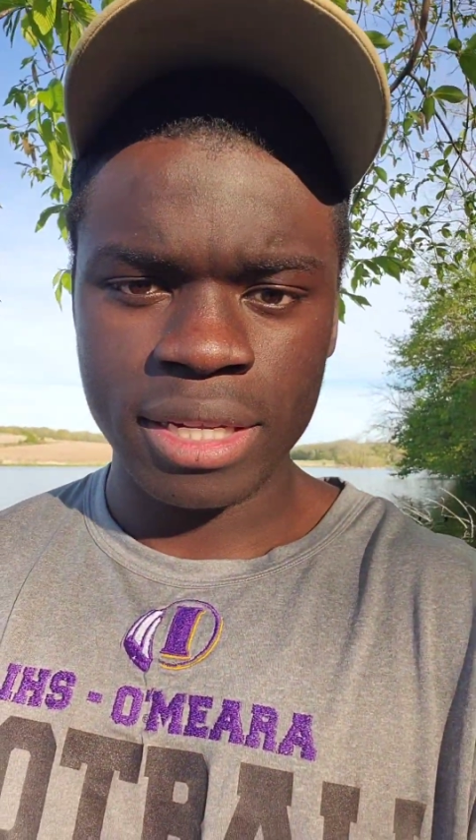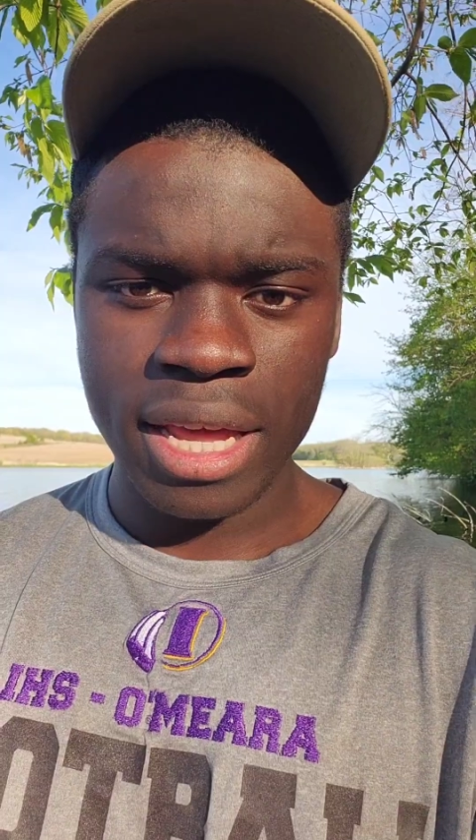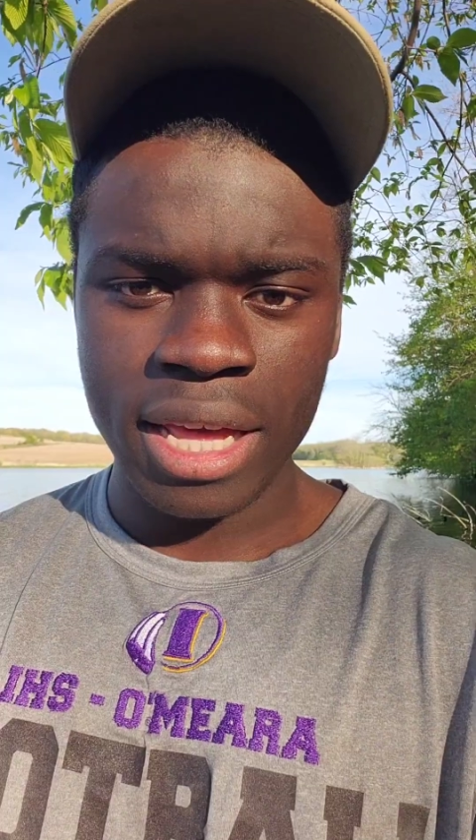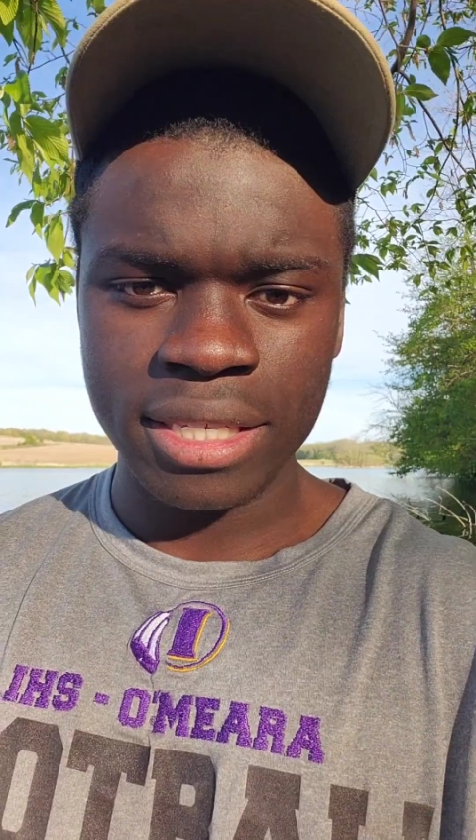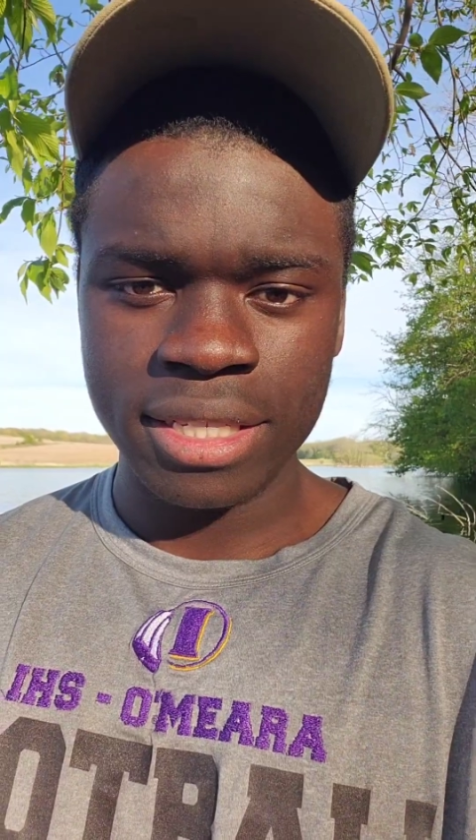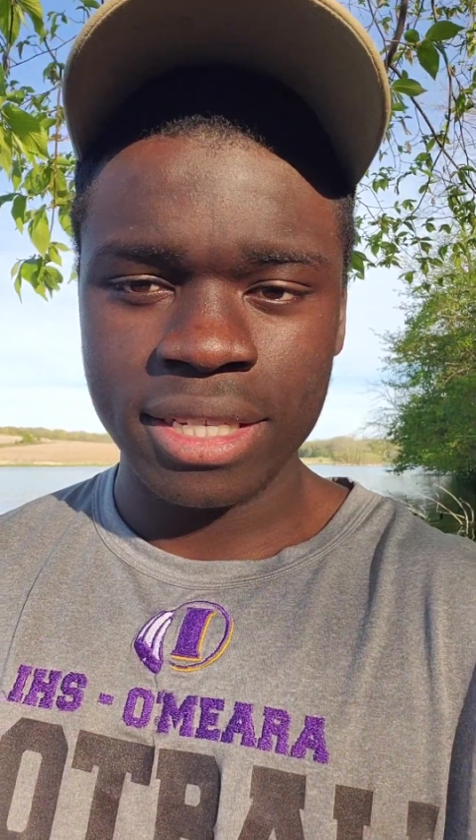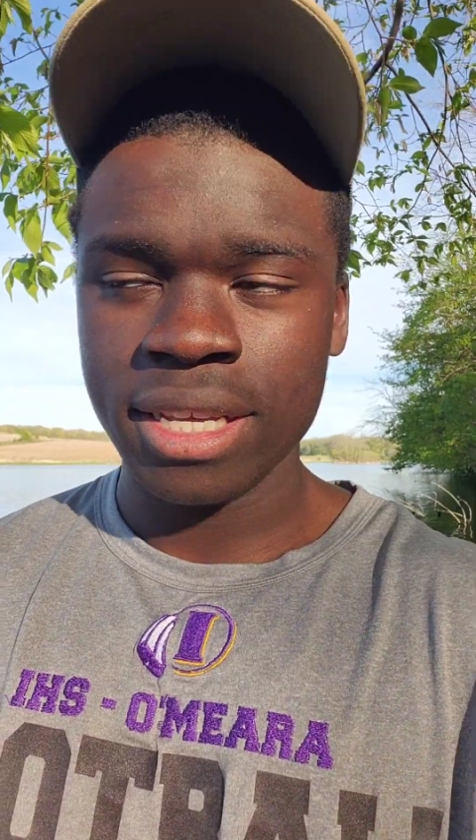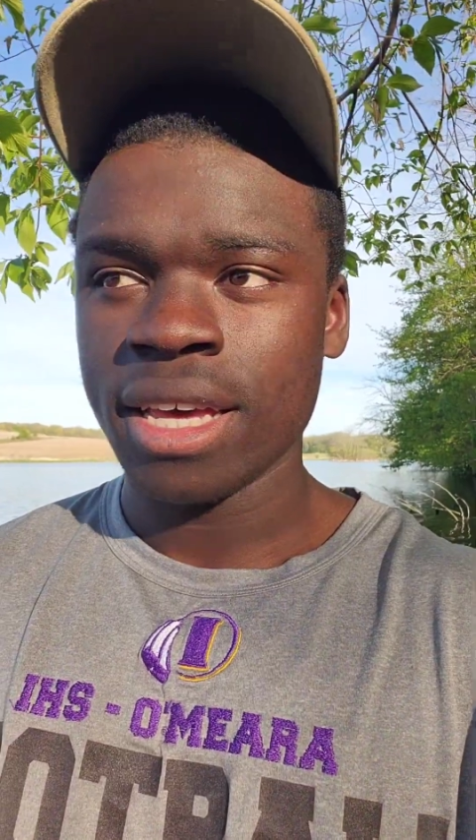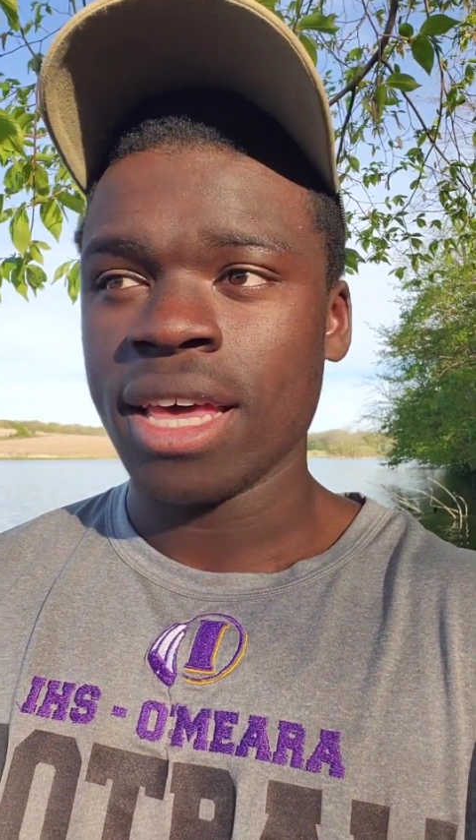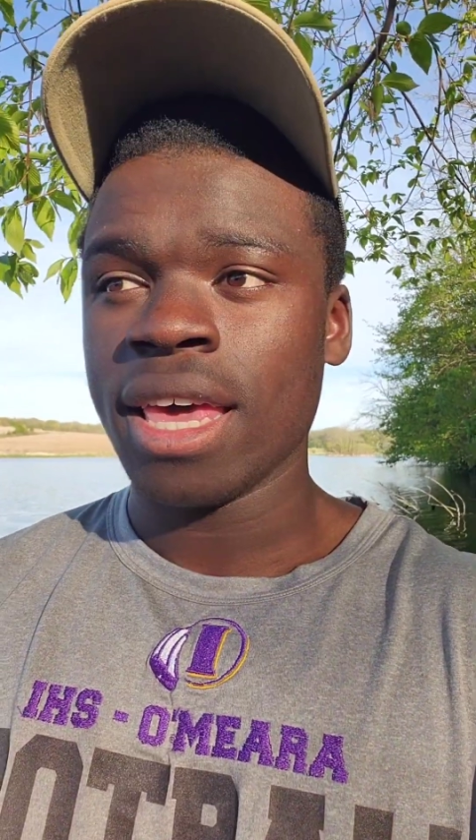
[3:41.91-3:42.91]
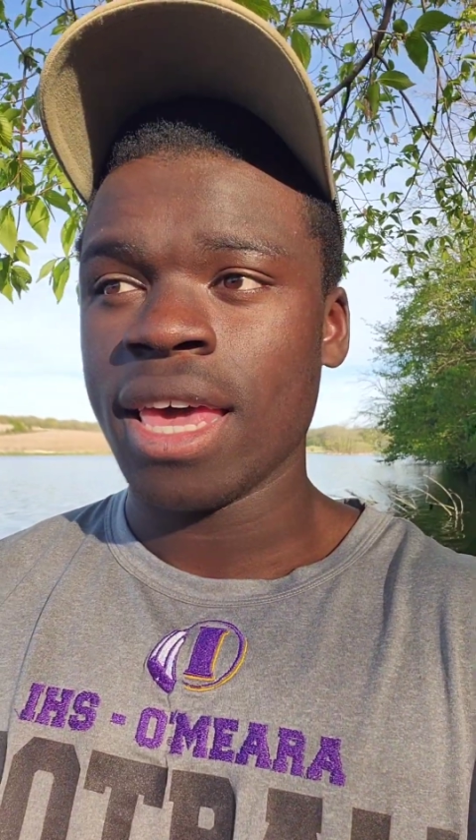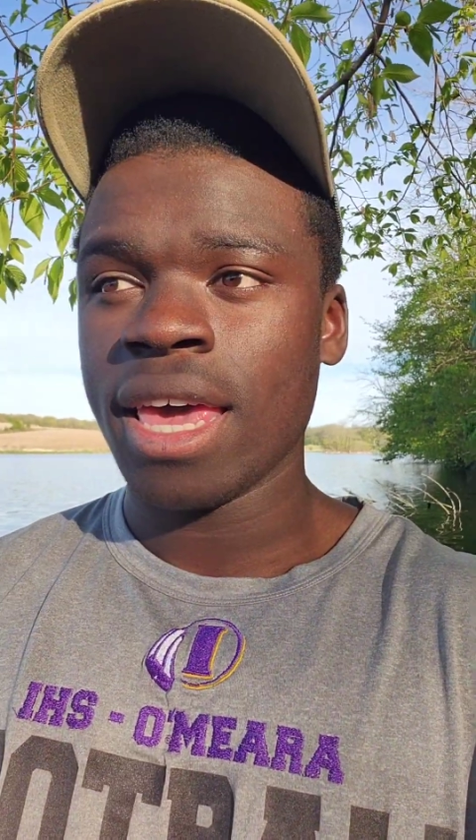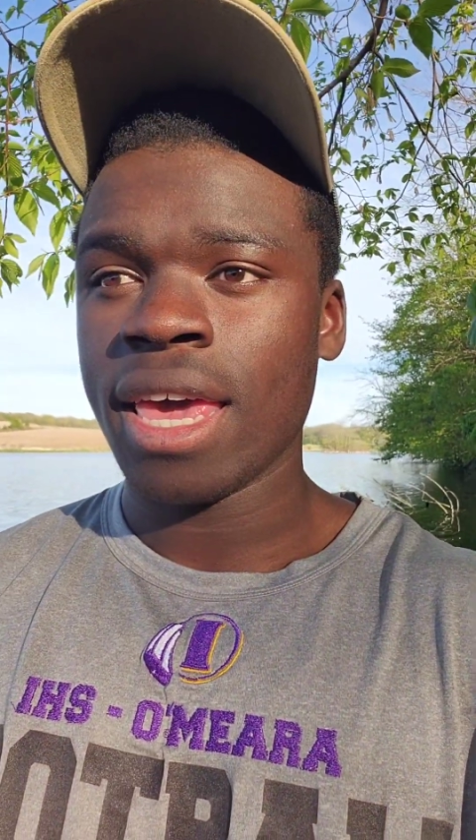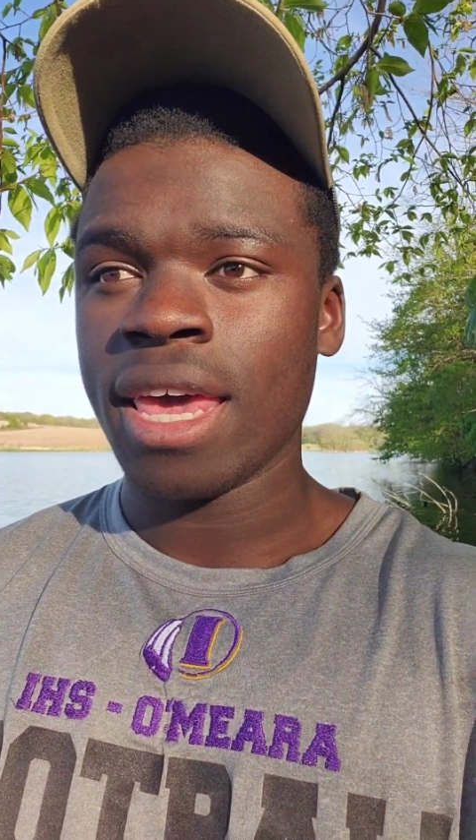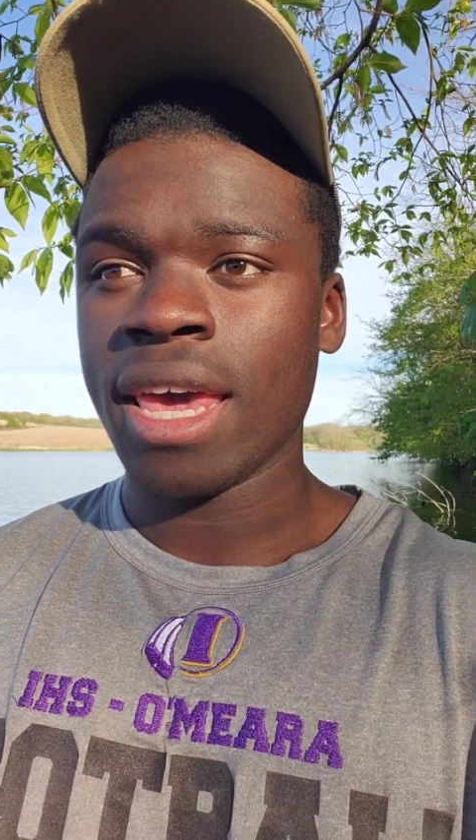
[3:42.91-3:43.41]
nest.
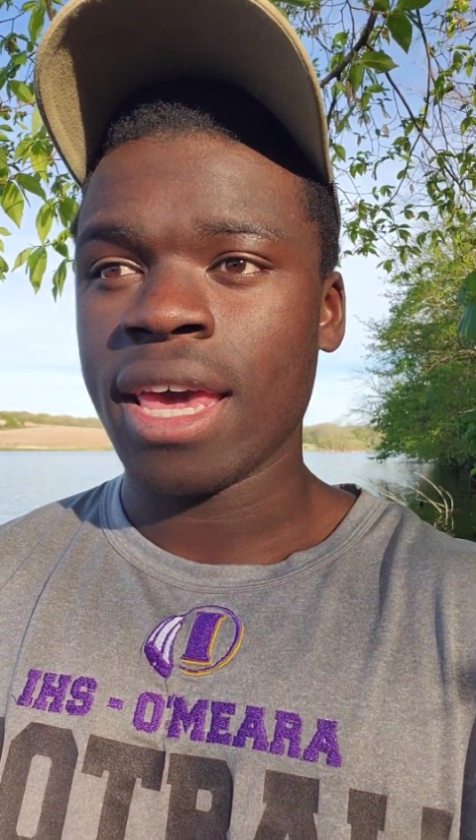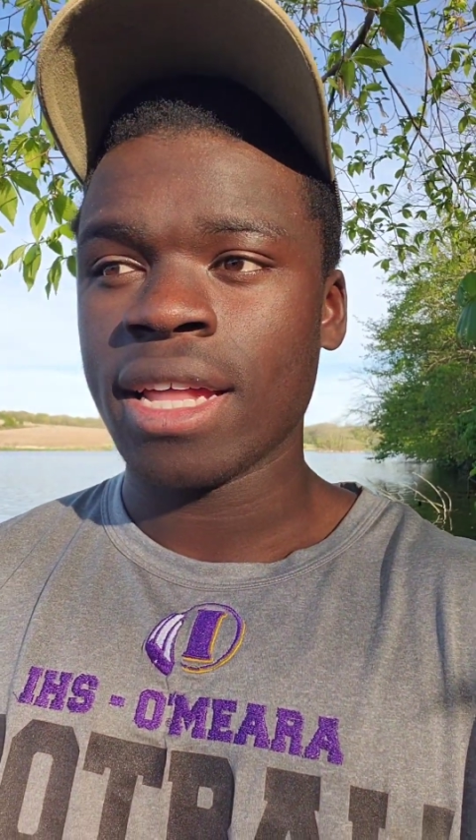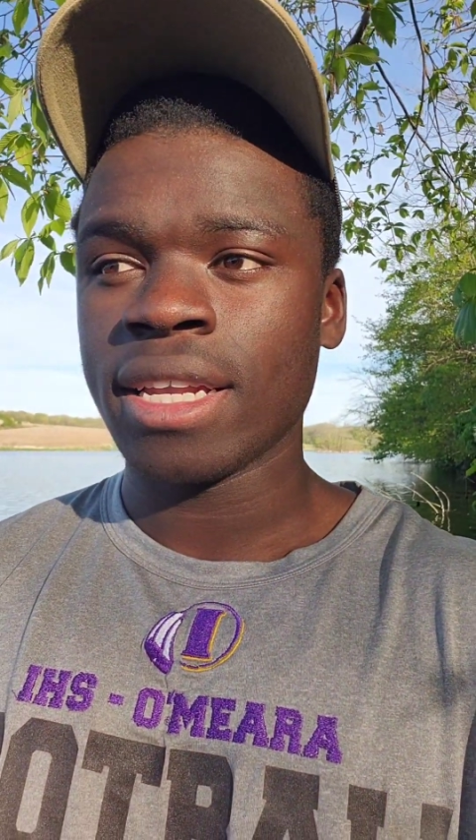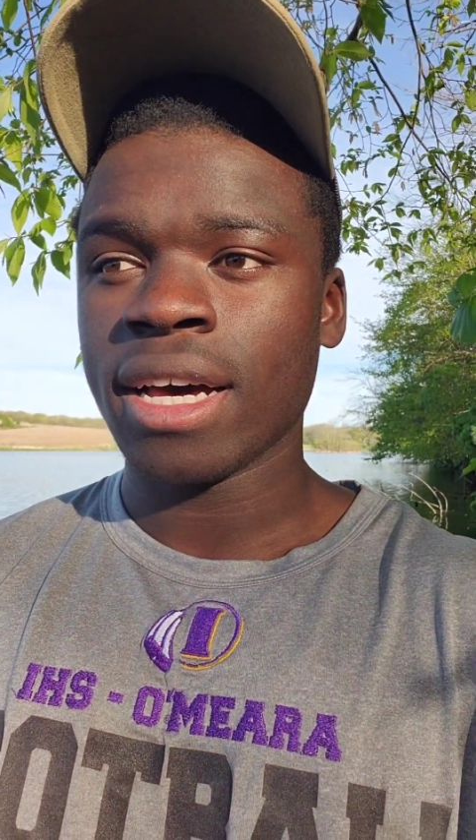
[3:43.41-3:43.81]
And